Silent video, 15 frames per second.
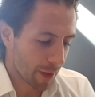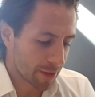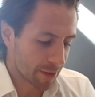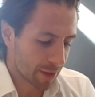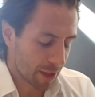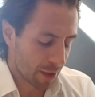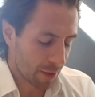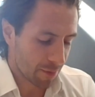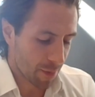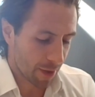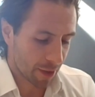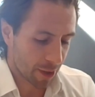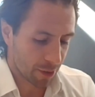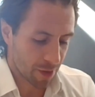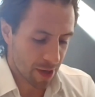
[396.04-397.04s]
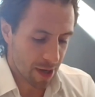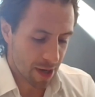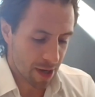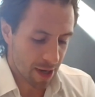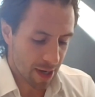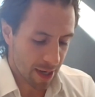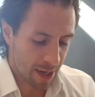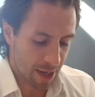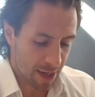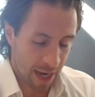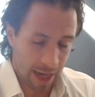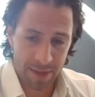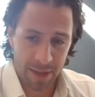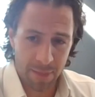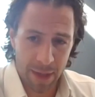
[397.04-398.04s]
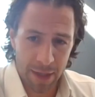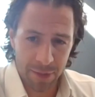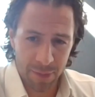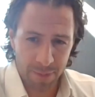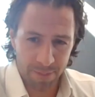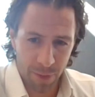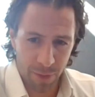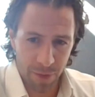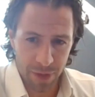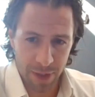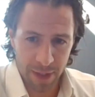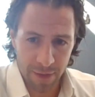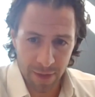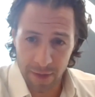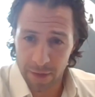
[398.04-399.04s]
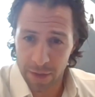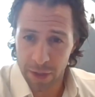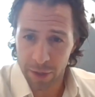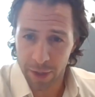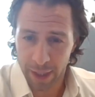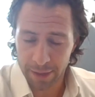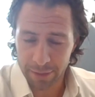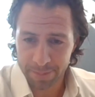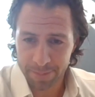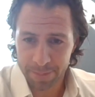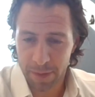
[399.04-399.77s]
I started off my career in asset management, originally in the UK.